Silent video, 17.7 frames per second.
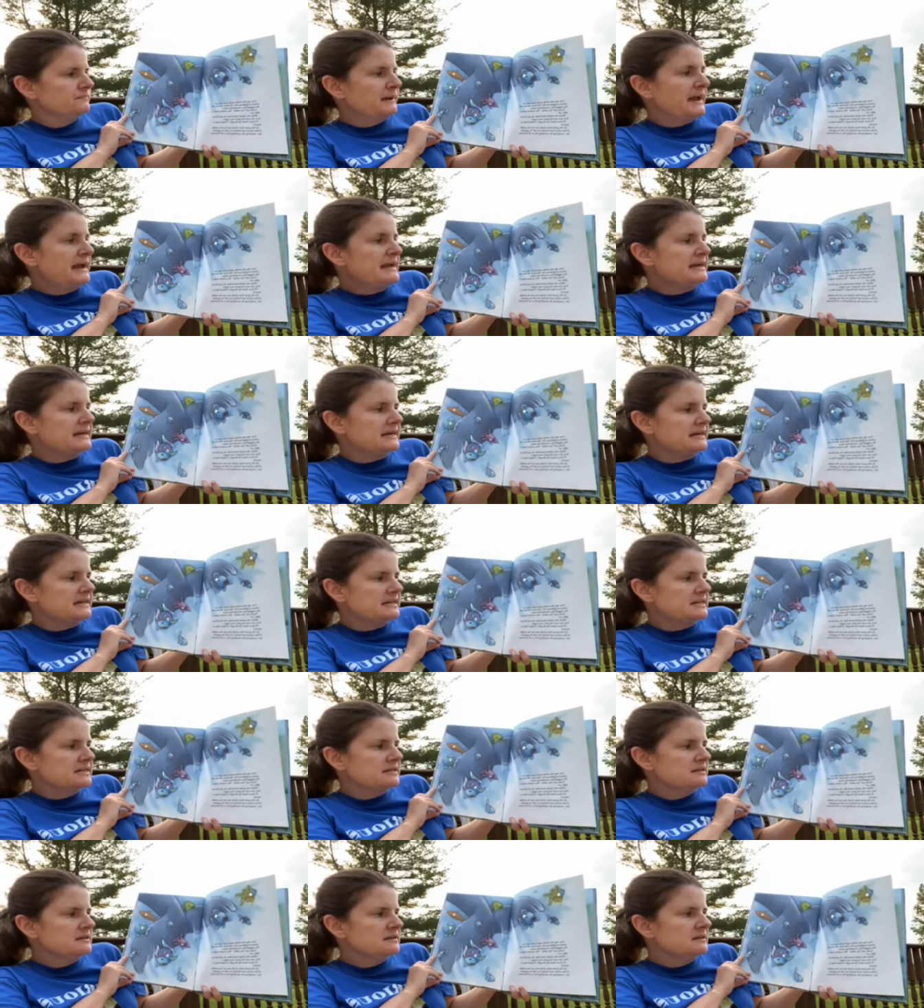
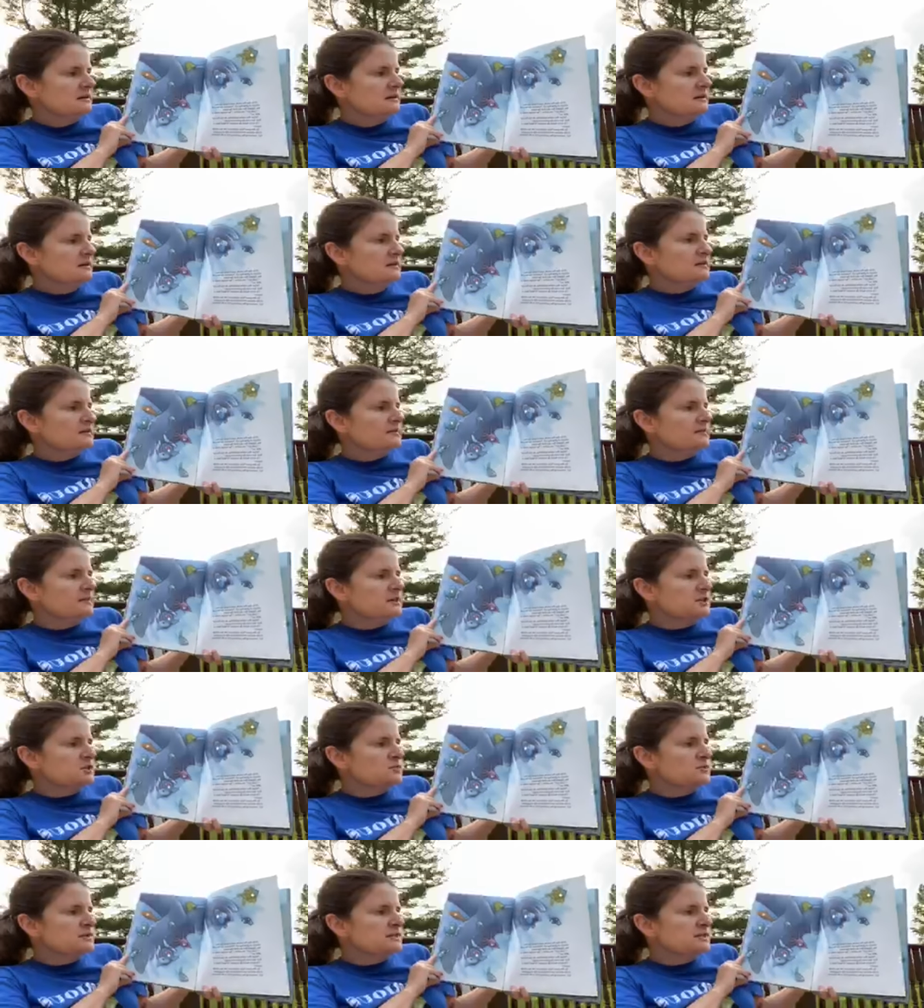Panicked, the
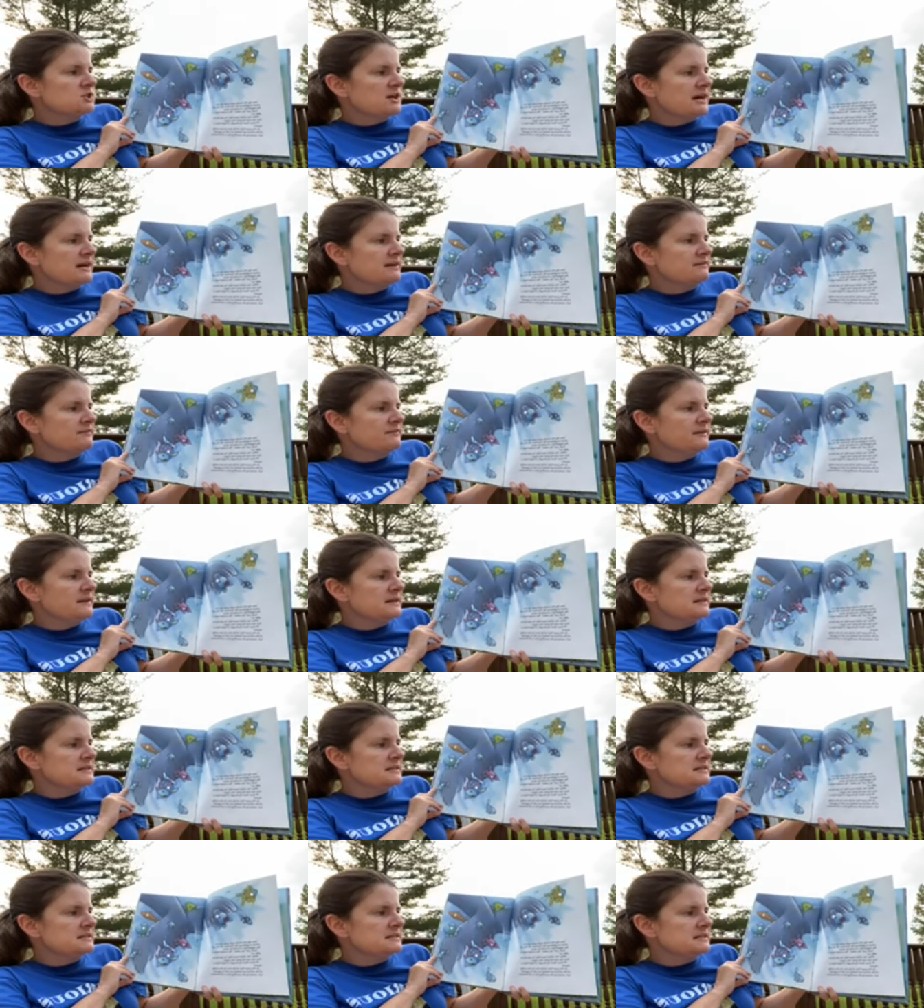fish with the jagged
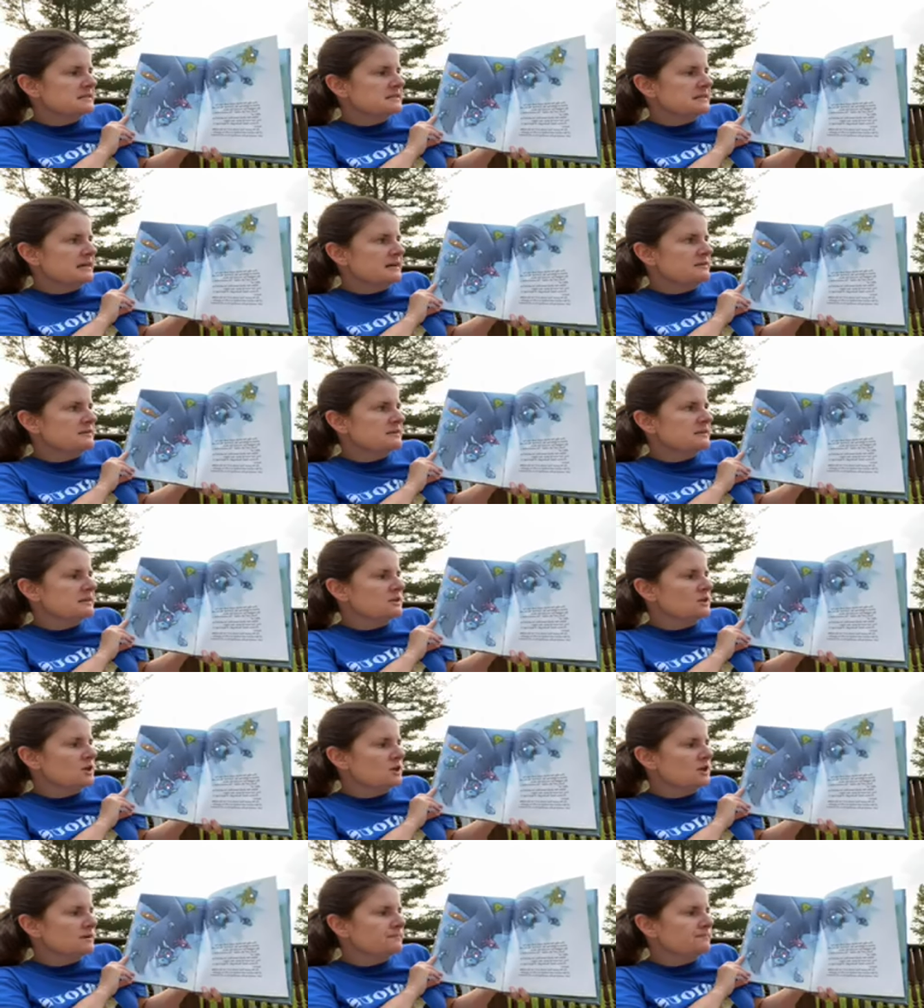fins sounded the
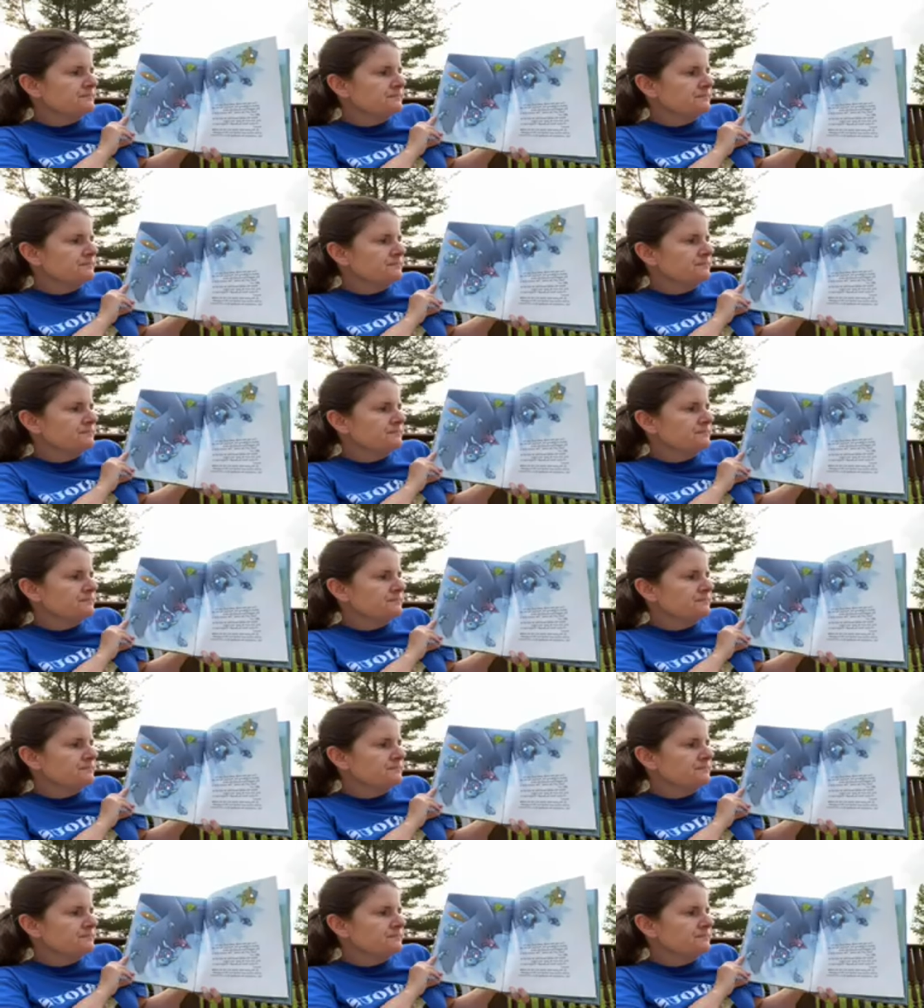alarm.